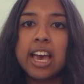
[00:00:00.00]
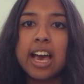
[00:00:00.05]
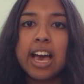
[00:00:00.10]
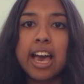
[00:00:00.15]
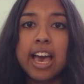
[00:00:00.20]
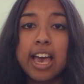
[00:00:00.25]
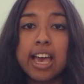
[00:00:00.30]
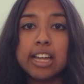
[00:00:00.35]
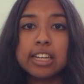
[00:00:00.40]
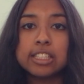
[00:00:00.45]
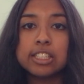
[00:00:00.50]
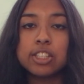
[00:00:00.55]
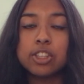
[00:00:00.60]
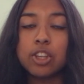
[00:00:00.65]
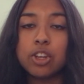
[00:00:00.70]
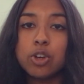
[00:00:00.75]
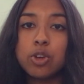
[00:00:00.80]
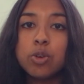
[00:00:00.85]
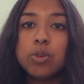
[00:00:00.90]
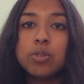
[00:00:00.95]
and
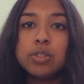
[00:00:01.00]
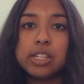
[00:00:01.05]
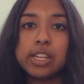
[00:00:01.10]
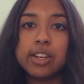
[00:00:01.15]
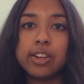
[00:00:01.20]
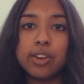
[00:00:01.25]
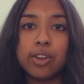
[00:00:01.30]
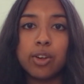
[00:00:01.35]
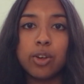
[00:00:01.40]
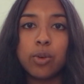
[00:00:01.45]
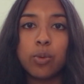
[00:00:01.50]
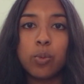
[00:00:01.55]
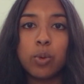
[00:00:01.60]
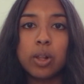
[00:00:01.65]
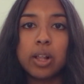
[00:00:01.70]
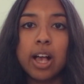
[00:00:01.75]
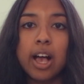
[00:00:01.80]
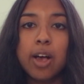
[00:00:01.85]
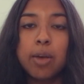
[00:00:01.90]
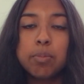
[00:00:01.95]
the New Deal,
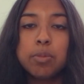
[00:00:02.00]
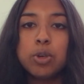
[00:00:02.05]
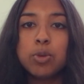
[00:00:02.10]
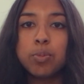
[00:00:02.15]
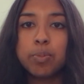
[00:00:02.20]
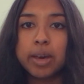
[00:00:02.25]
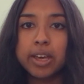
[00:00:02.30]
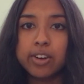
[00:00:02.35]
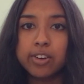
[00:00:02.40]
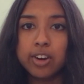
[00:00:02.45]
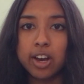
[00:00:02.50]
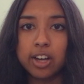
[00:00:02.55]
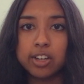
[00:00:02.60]
will help you better